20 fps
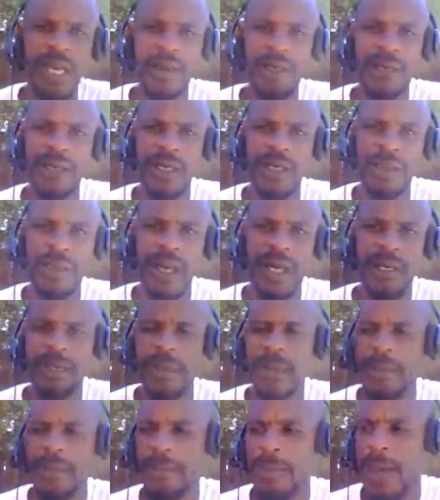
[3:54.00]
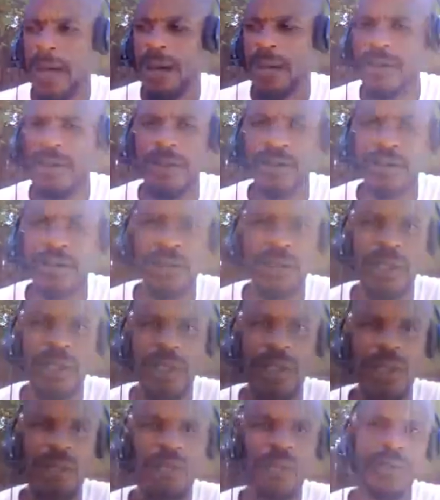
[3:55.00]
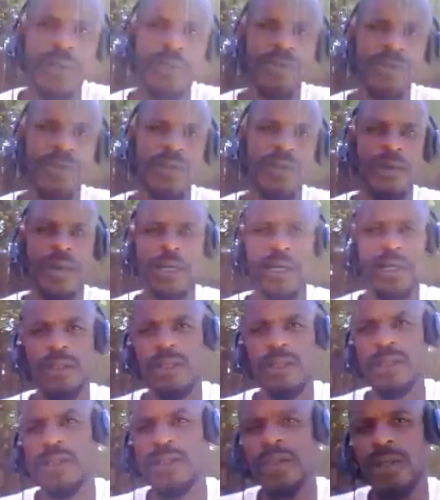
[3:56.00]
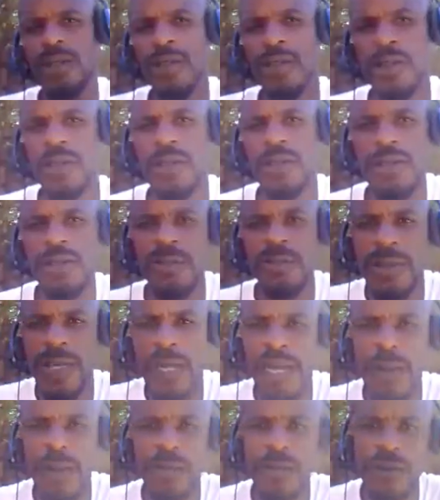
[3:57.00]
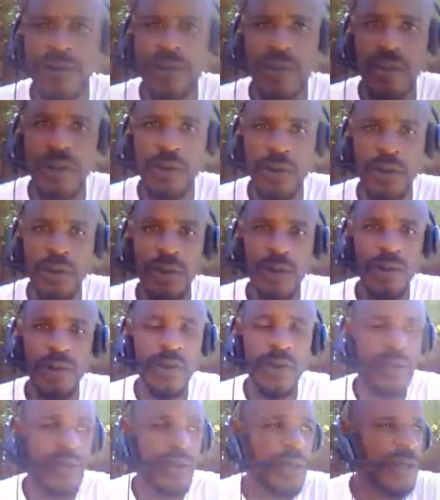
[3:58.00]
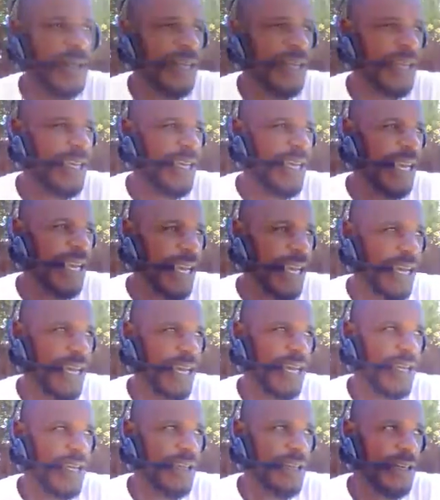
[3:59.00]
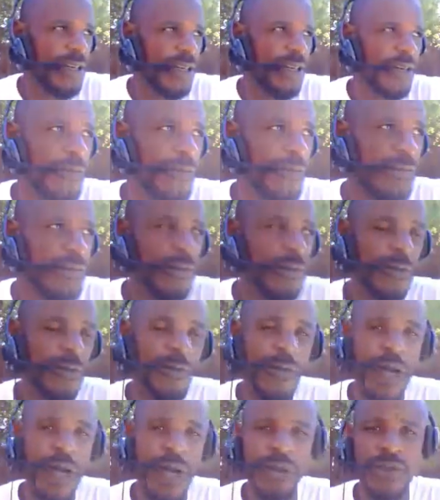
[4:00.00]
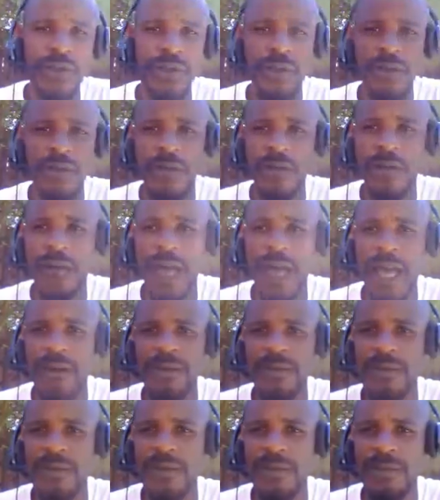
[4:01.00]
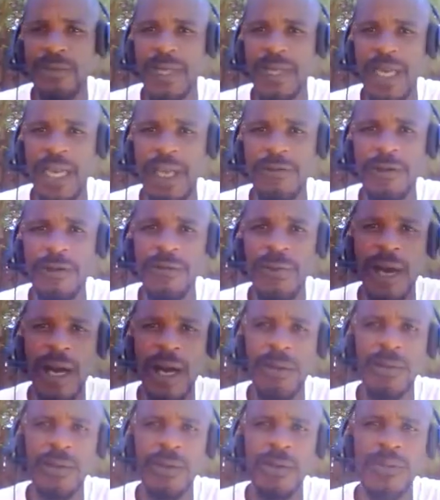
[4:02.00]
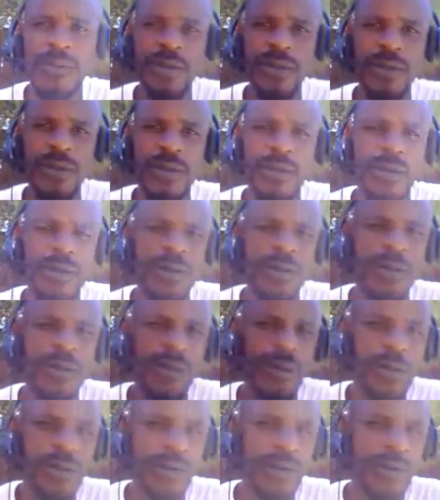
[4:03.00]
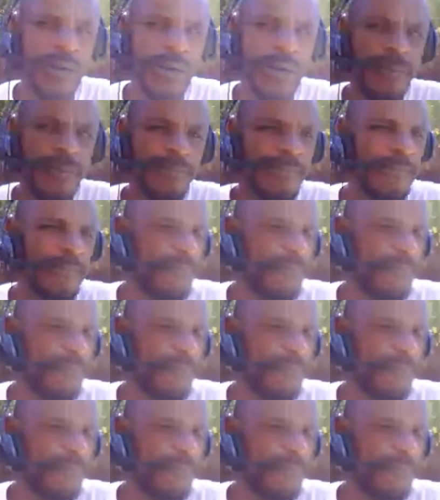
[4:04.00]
have it come out of my mouth and just share it with you directly. So this is behavior solutions, and if you do find yourself having some behavior problems or